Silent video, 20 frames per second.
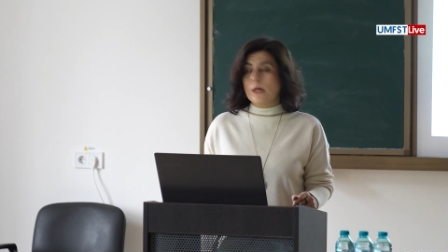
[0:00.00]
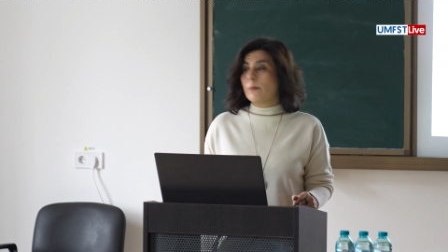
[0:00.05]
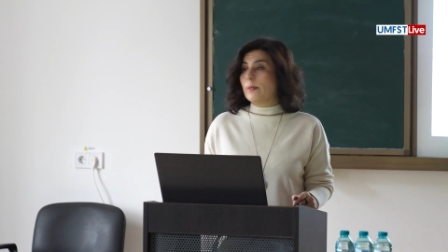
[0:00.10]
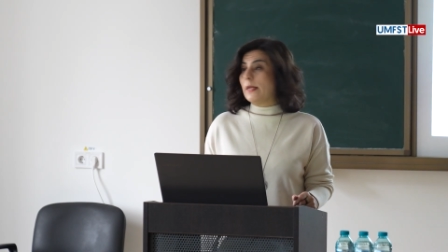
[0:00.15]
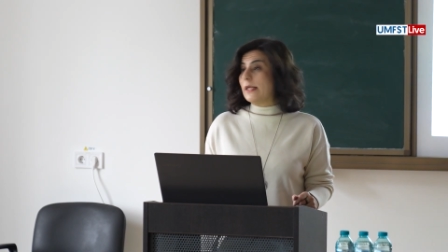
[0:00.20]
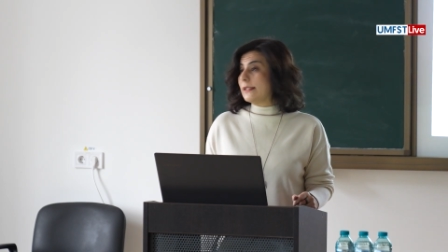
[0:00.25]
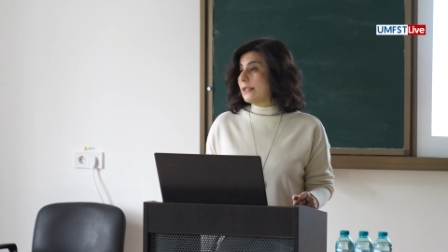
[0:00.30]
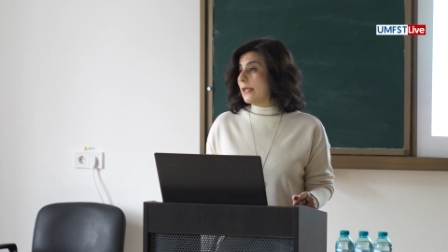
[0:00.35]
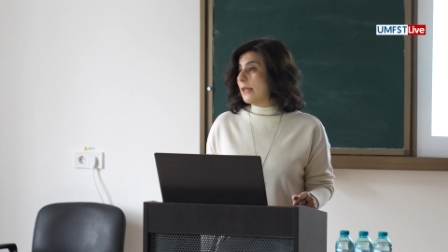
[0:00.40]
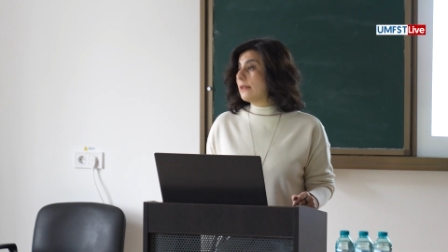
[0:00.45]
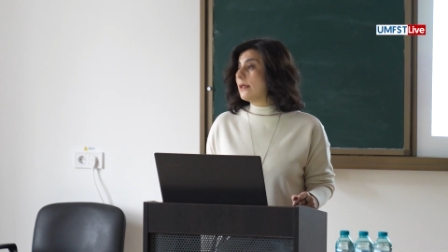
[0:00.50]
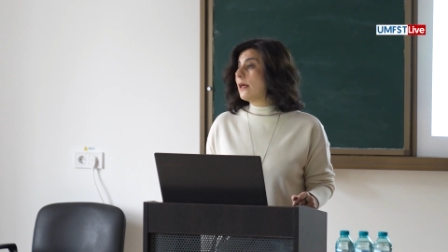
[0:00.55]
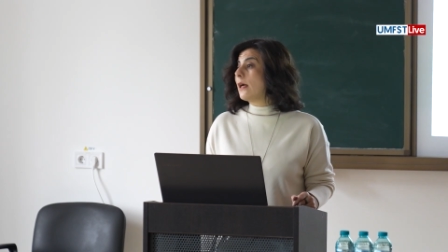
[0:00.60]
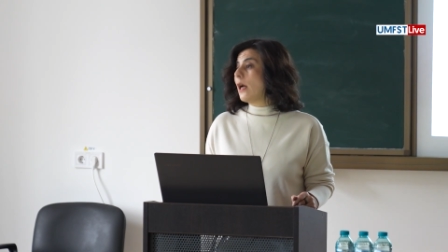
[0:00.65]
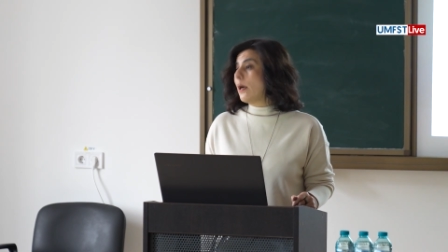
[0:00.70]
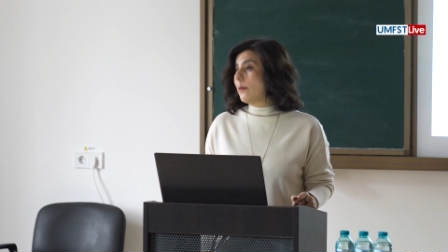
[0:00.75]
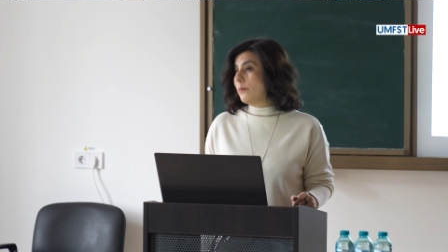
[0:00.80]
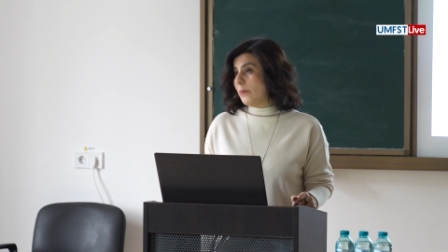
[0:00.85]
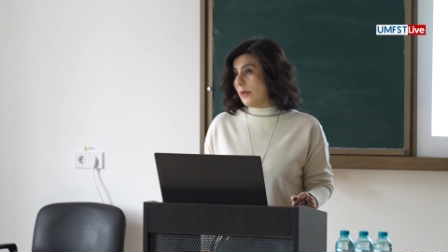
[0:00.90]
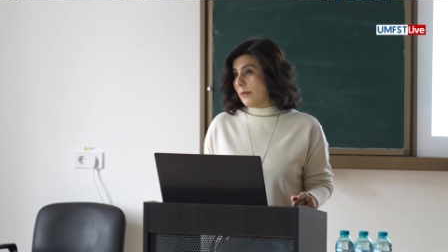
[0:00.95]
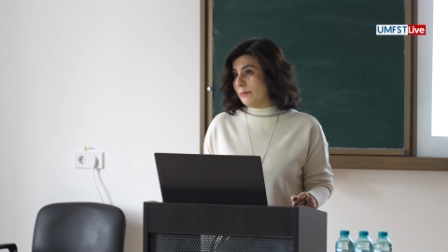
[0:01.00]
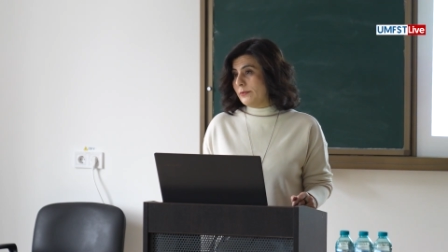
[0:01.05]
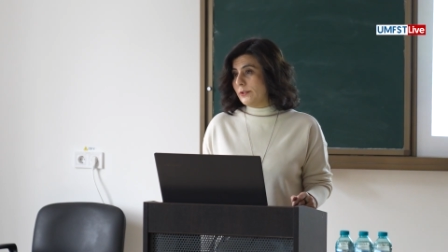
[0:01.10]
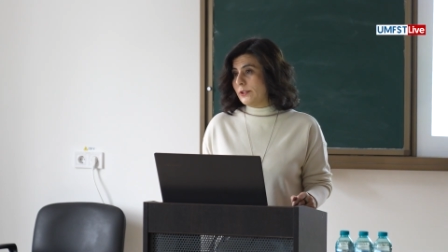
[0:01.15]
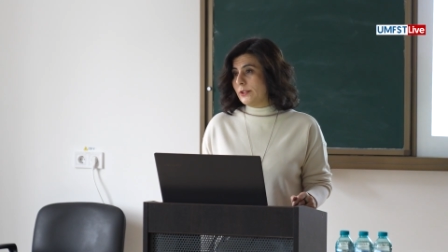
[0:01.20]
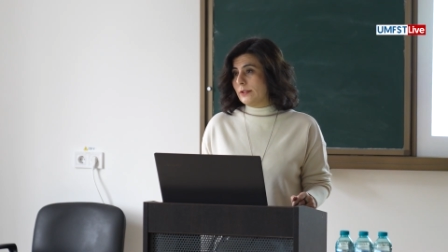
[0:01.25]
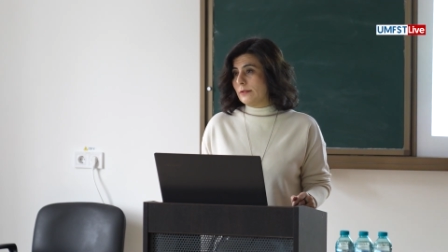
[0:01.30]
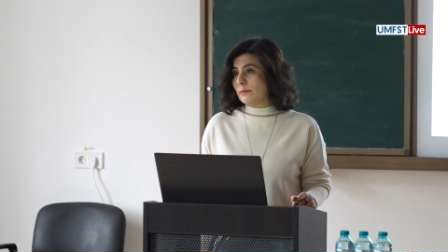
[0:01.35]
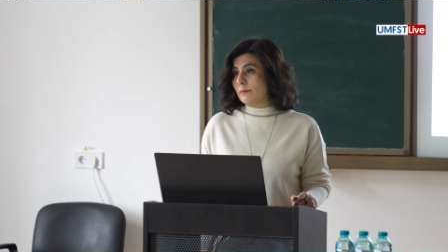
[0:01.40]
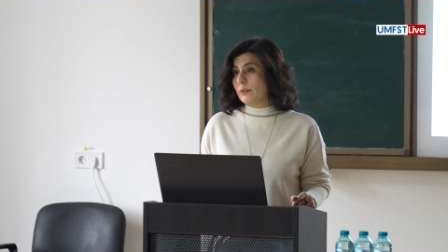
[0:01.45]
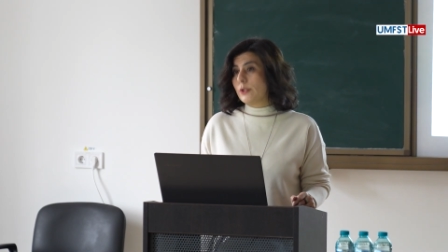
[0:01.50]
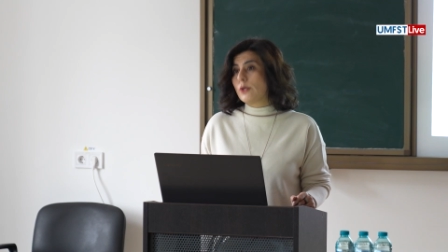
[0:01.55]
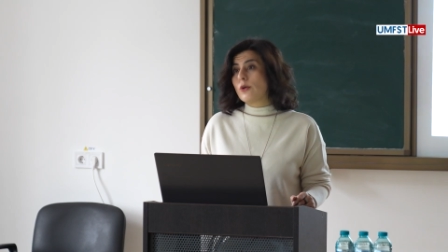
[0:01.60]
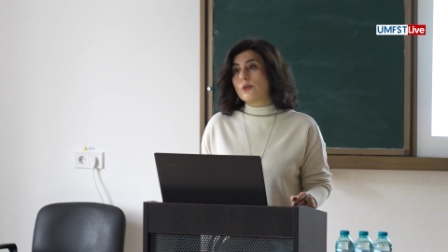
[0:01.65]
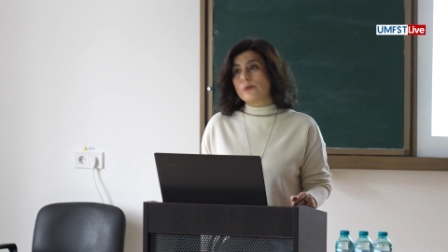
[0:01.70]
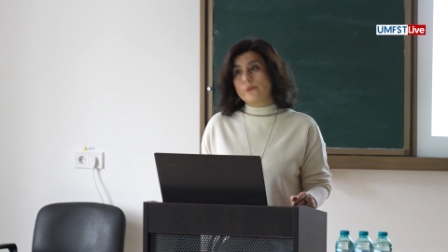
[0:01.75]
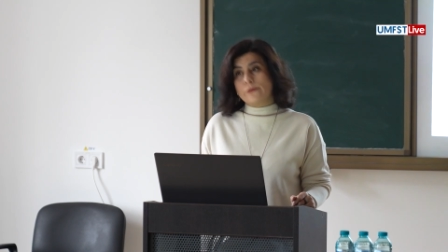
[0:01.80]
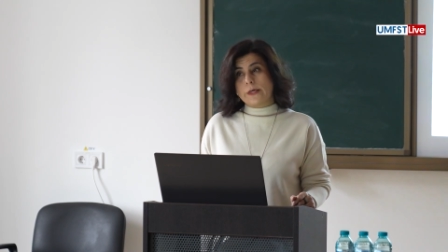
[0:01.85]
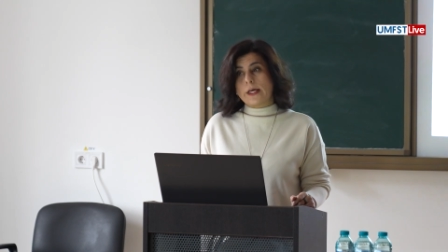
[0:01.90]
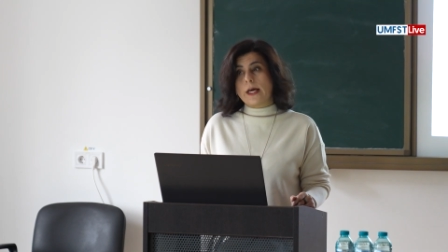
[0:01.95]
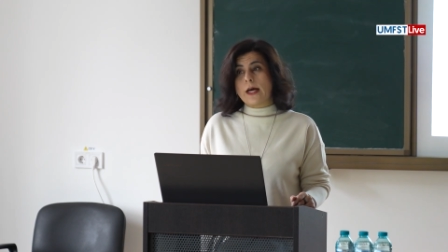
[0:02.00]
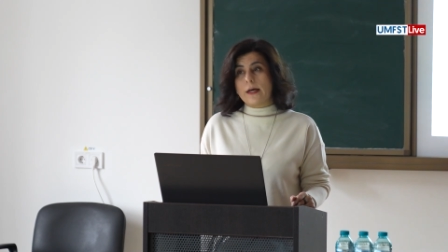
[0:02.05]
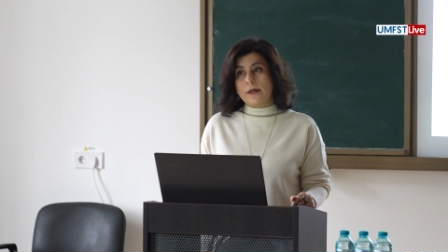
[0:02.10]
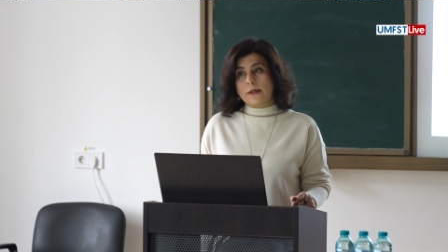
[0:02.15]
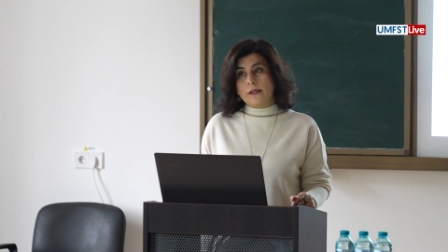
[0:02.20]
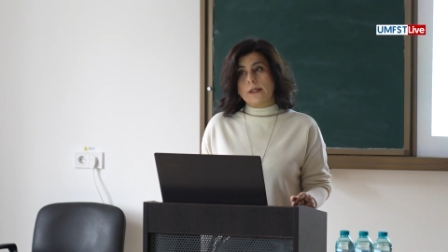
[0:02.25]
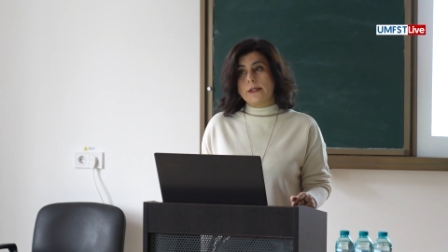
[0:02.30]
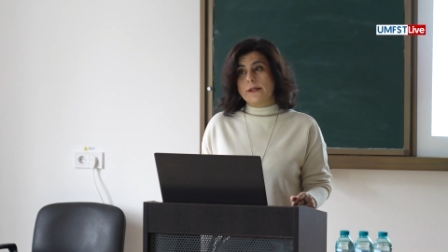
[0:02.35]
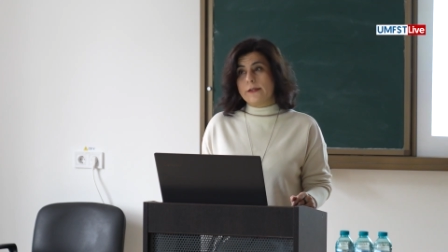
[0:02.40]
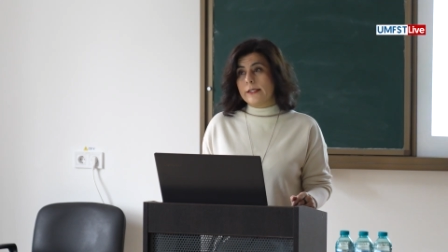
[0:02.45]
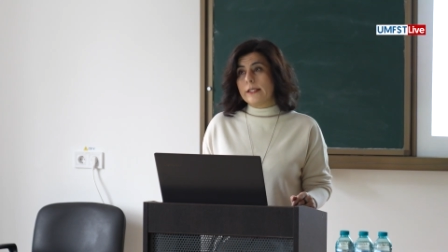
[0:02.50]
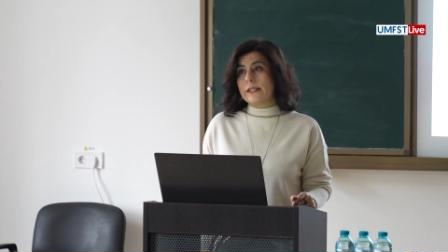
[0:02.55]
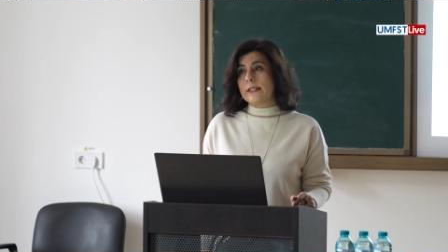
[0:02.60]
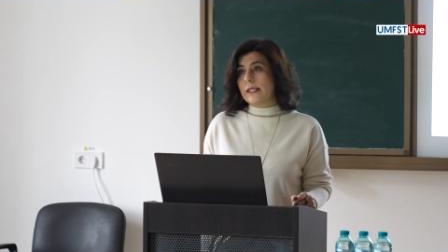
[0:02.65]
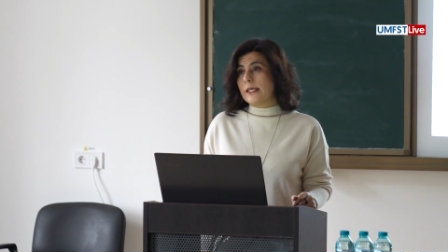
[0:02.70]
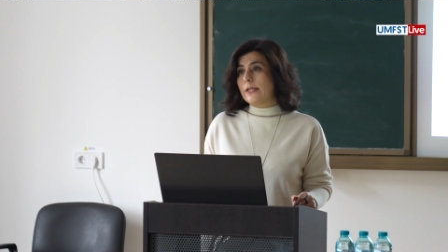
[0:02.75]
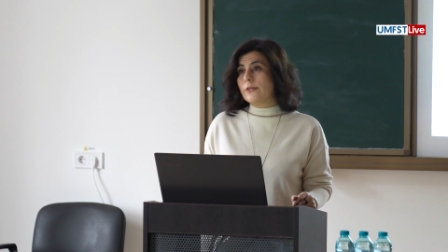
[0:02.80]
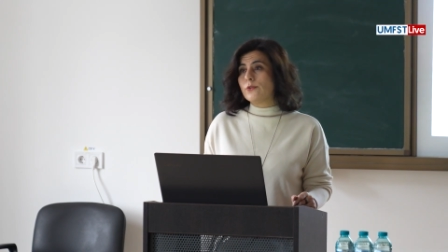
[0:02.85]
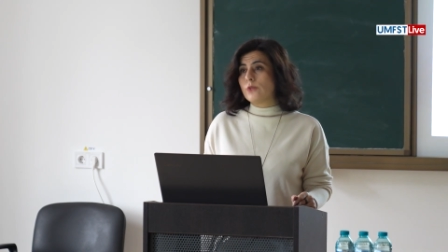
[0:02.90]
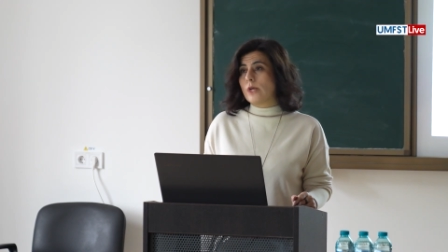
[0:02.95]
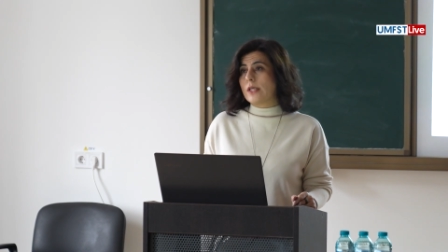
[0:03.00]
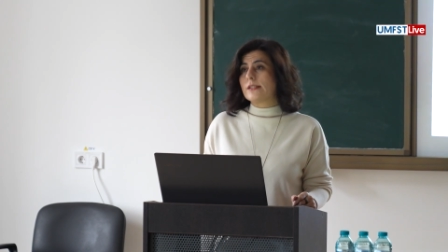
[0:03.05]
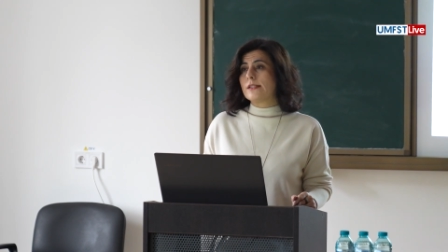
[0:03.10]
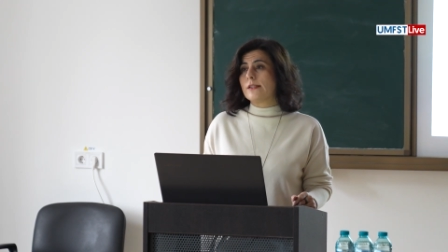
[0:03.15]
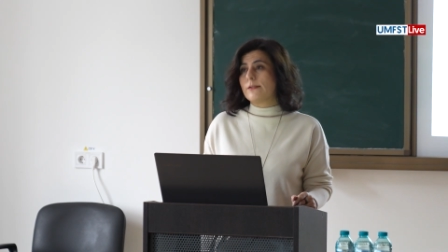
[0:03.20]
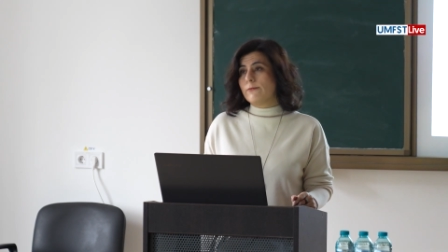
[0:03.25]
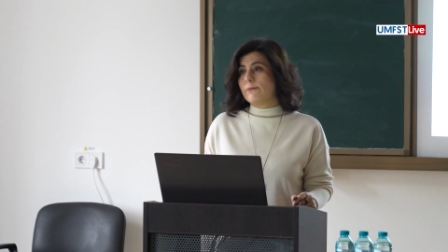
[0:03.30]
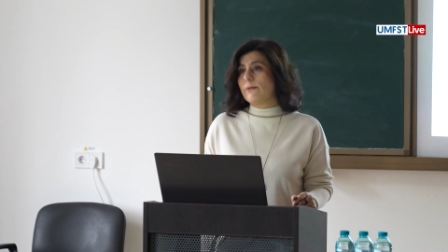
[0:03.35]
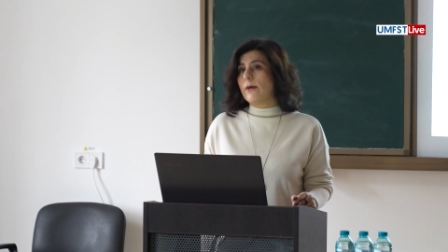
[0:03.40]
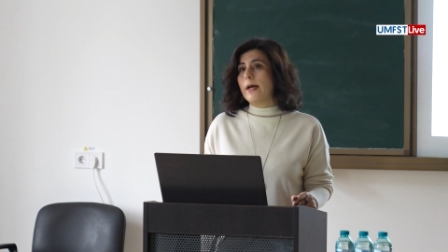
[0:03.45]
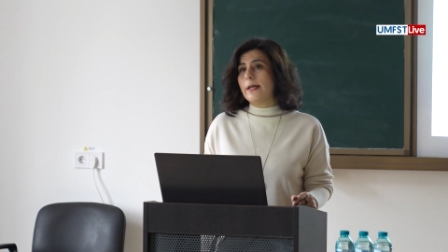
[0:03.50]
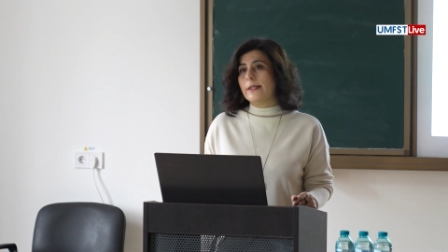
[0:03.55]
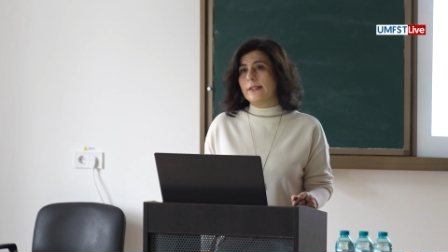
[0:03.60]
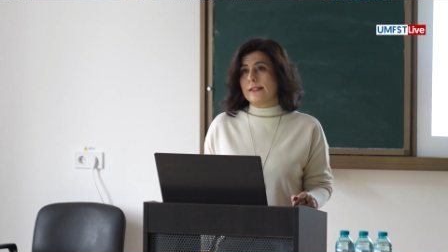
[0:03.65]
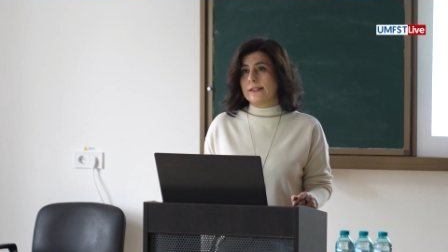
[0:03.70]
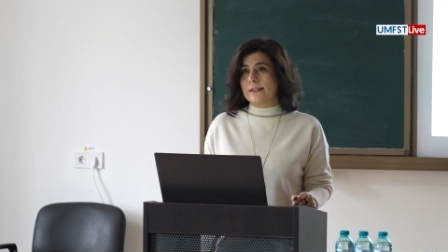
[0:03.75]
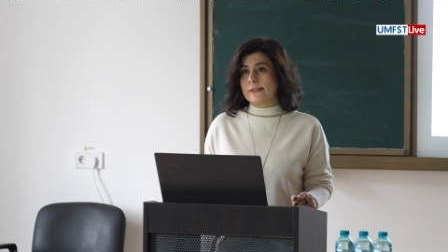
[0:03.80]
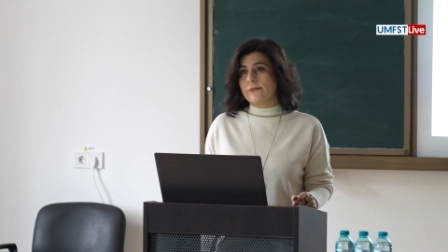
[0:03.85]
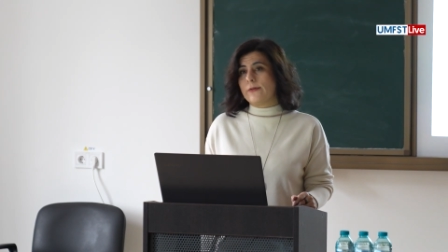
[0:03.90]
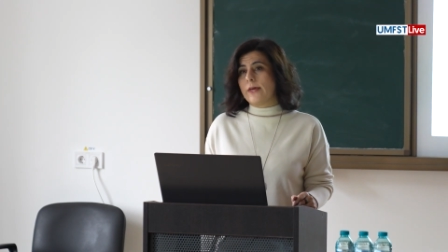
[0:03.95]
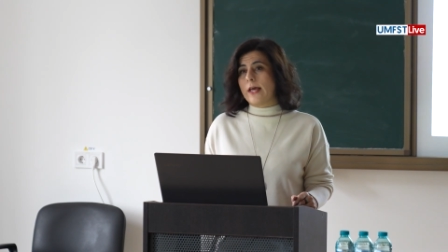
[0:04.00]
Placental abruption, because we are really interesting findings.